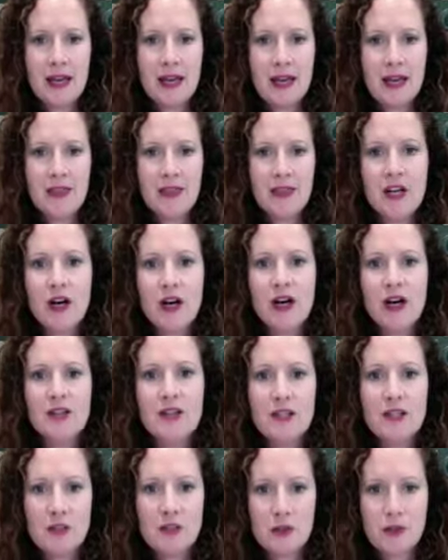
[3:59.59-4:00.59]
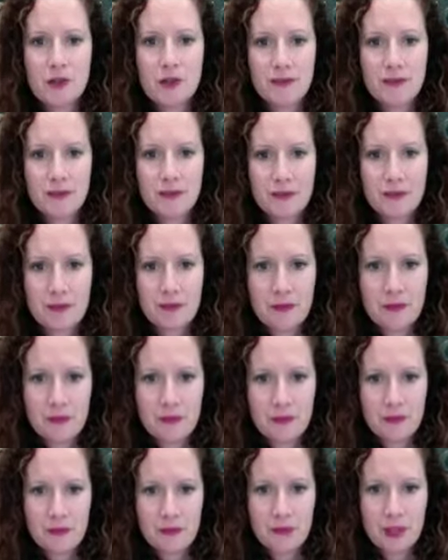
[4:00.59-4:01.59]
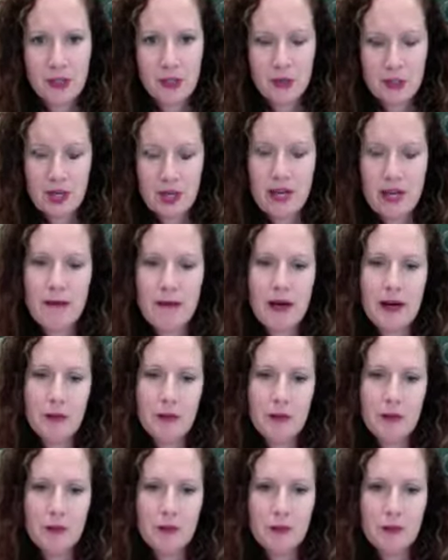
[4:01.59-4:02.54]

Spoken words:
and also, talk about